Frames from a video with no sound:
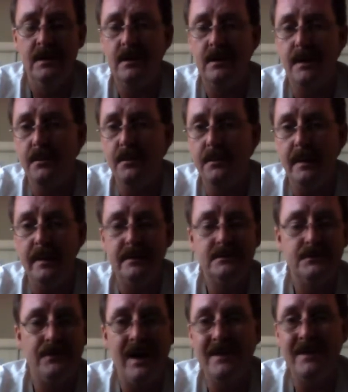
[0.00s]
Couple
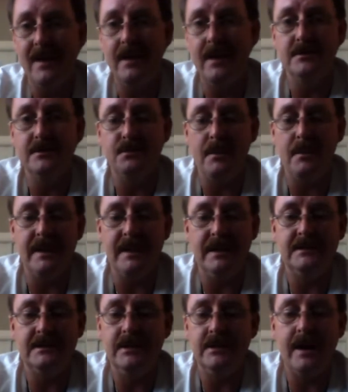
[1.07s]
bucks, $5, probably get
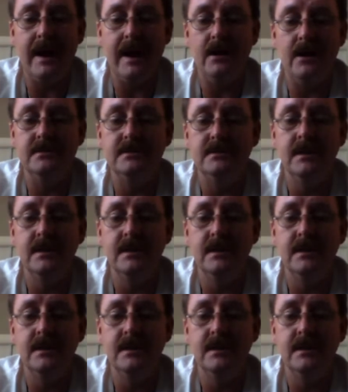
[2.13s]
it to your house.